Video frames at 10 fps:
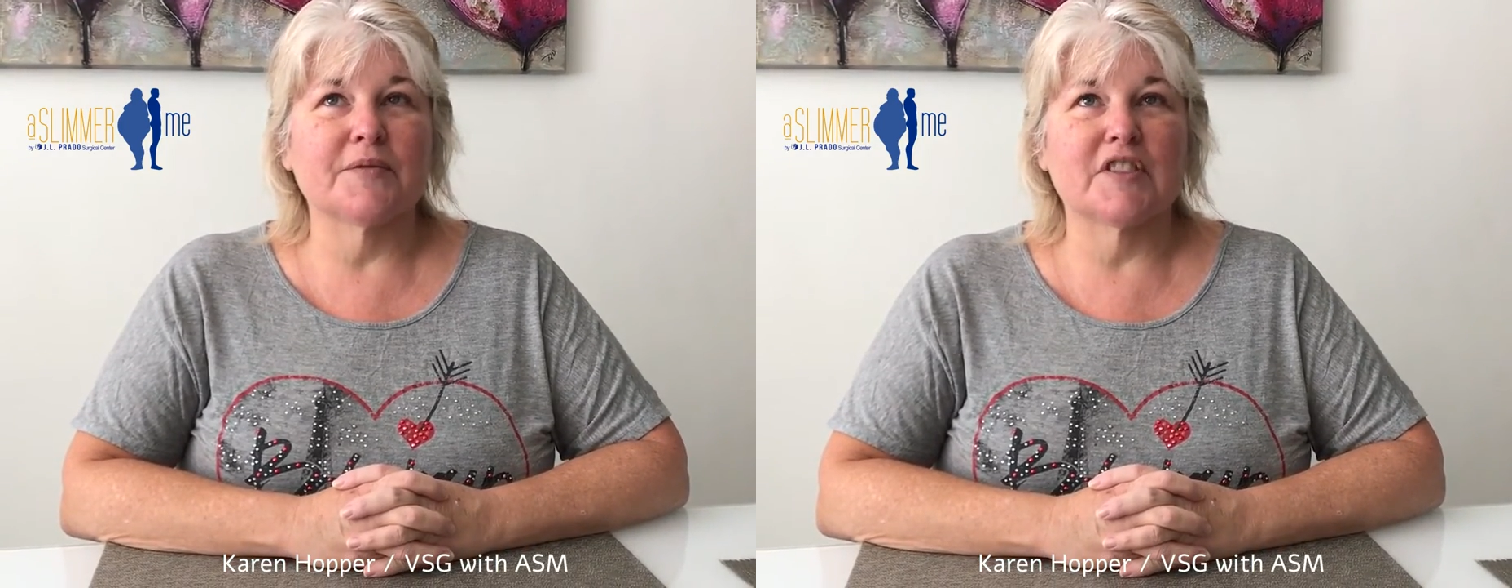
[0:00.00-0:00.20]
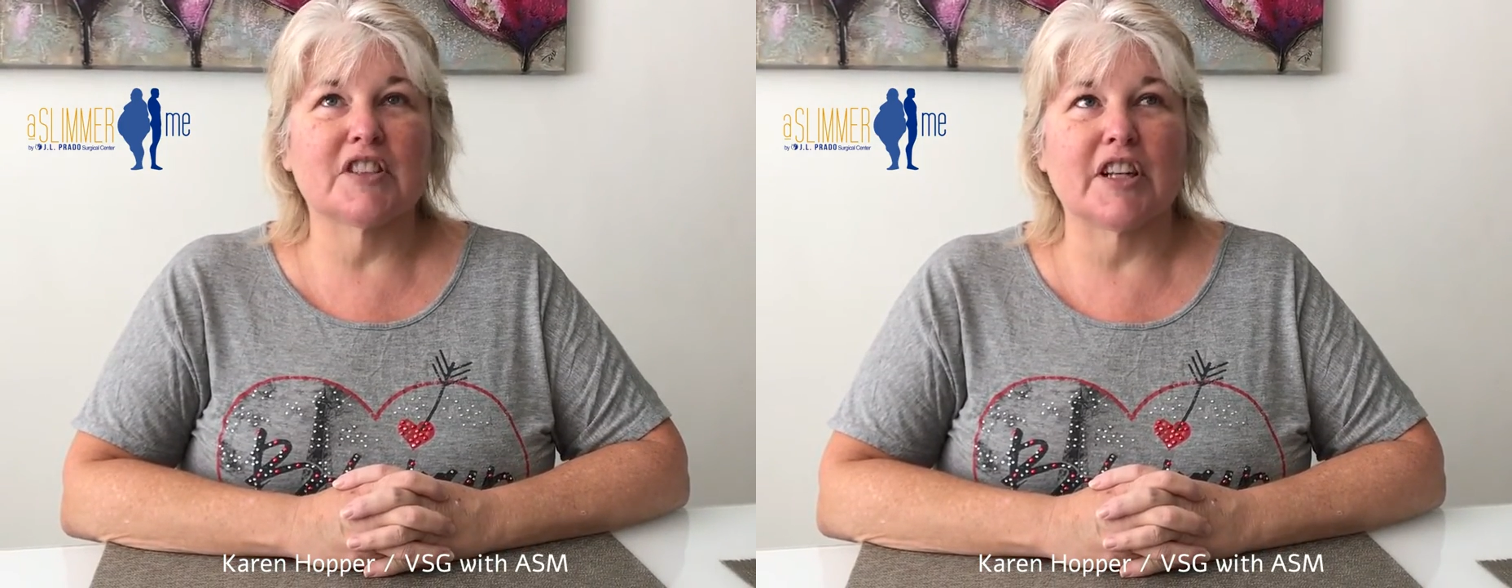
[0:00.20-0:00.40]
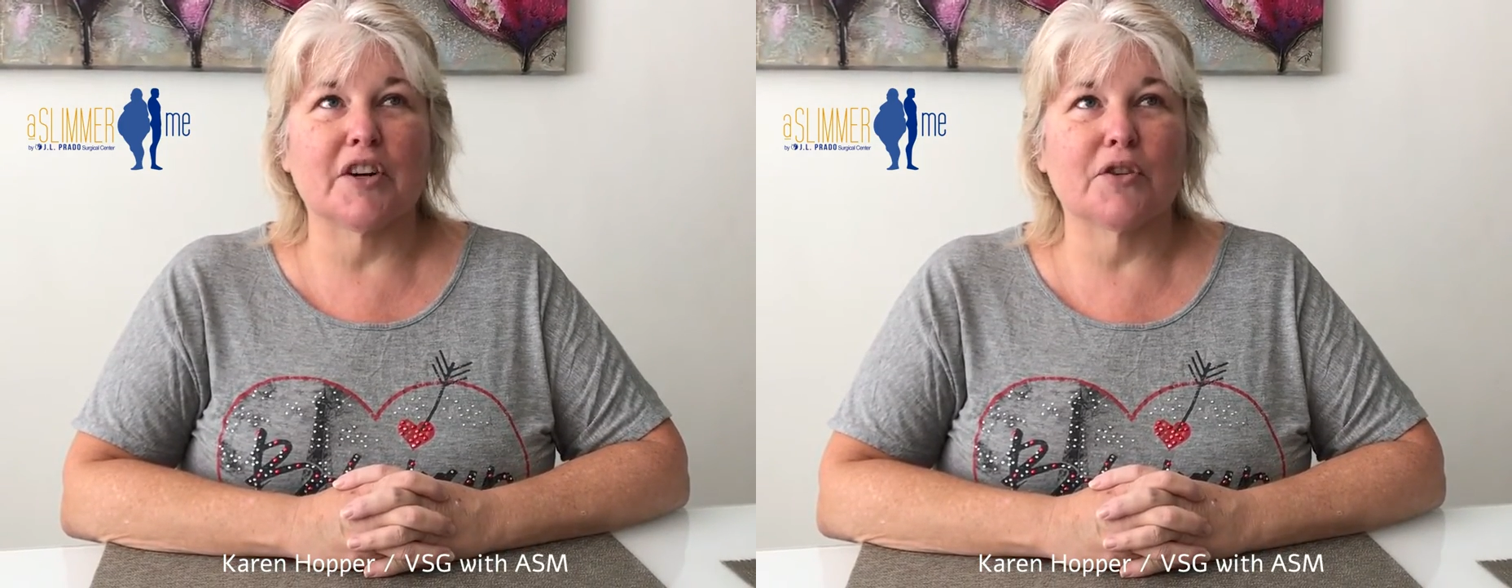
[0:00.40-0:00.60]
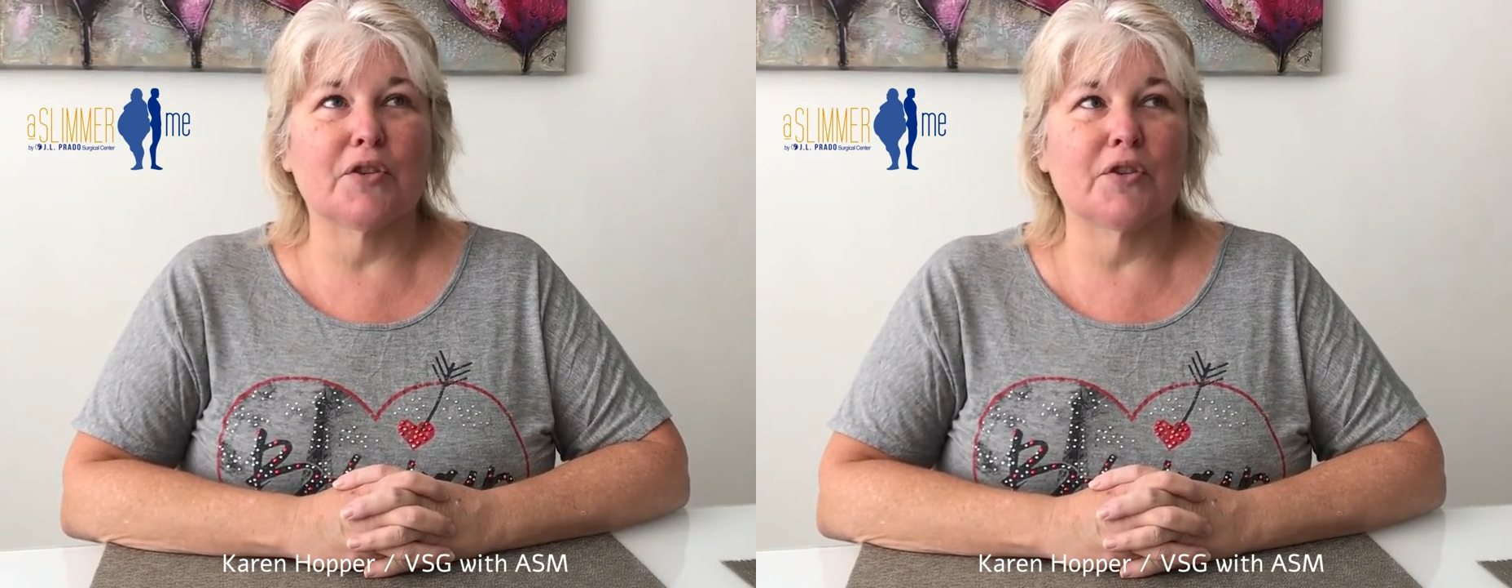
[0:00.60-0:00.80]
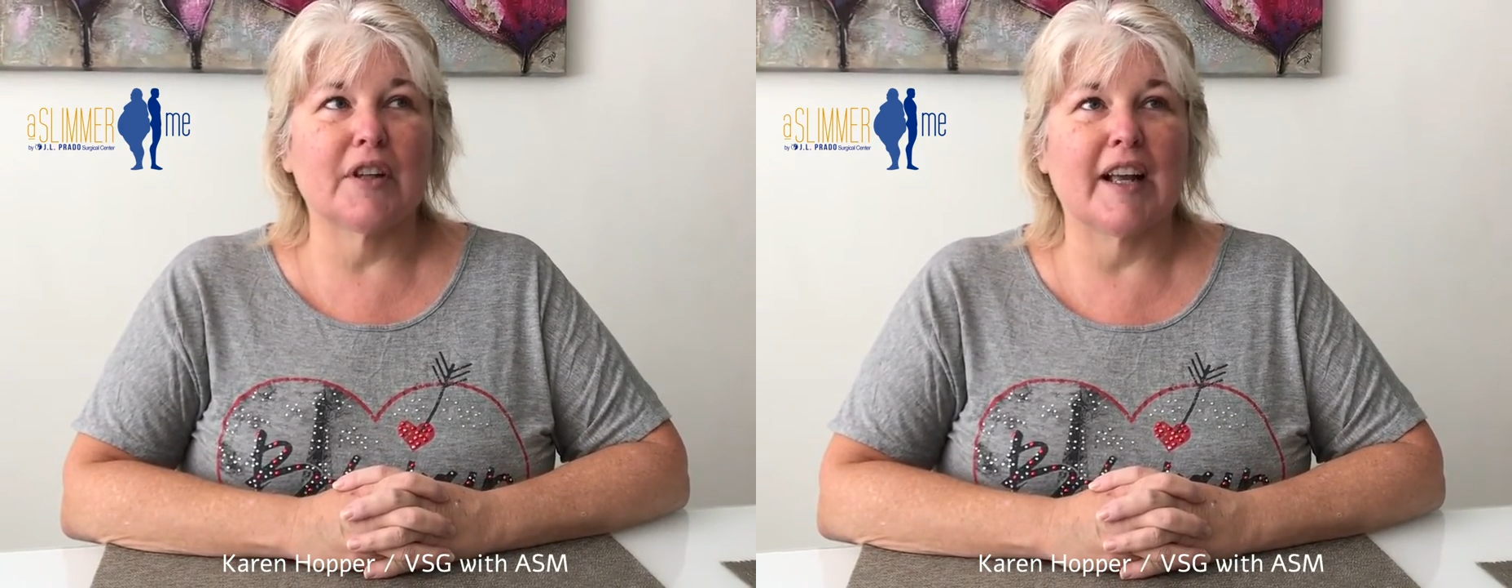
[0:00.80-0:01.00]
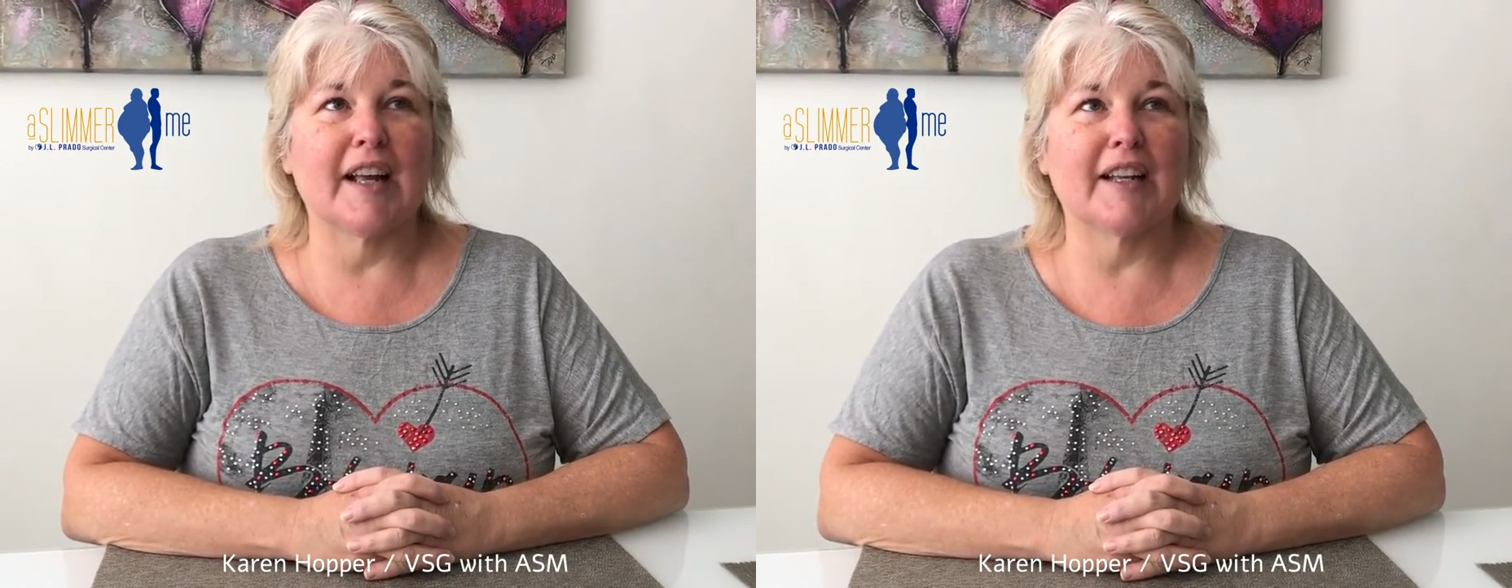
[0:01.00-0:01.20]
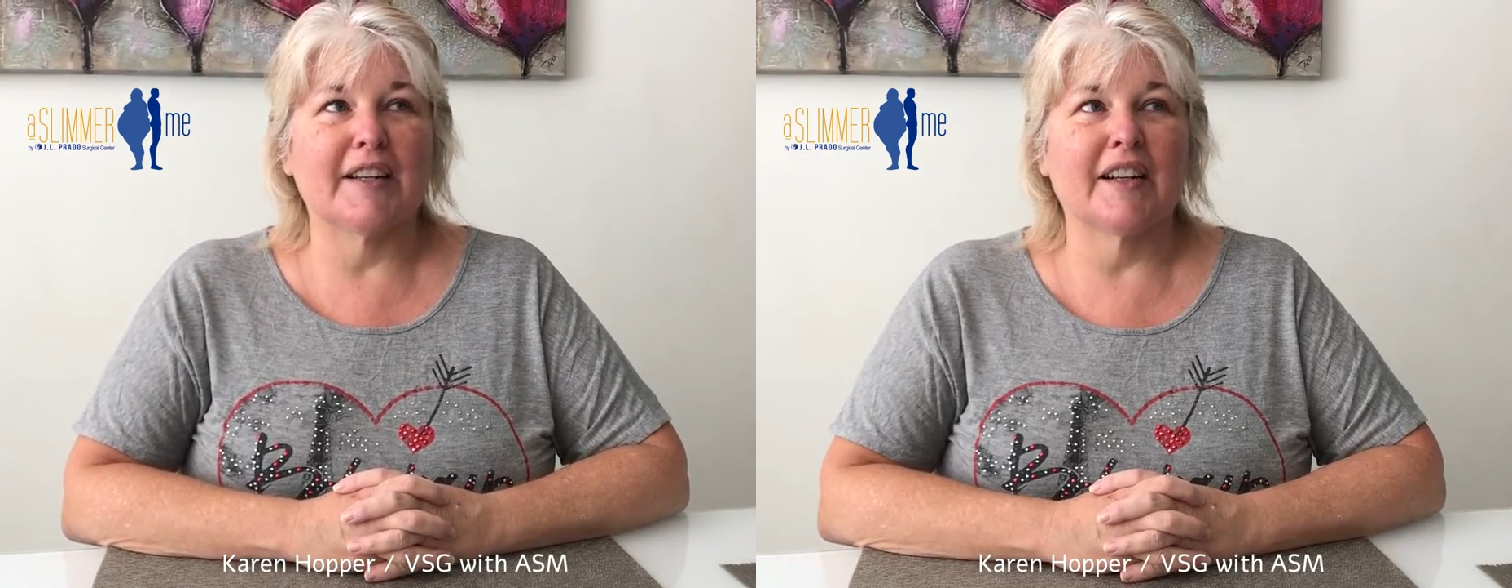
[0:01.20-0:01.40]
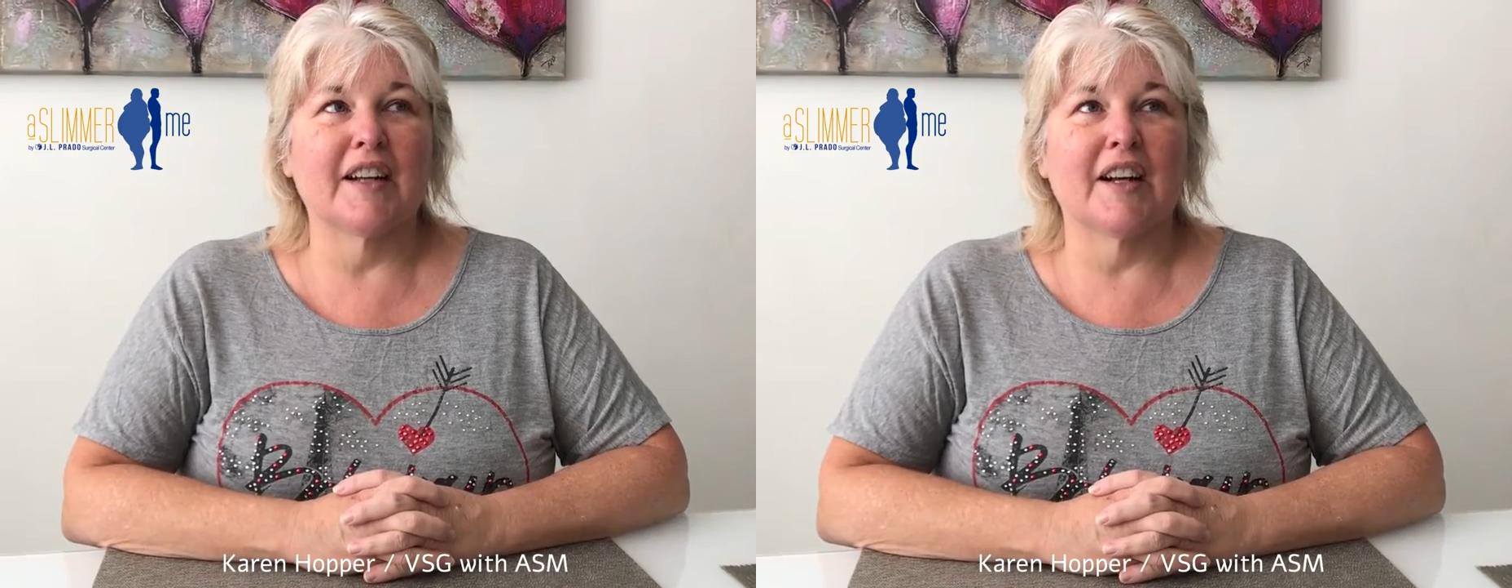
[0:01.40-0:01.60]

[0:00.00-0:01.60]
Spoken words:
sterile, and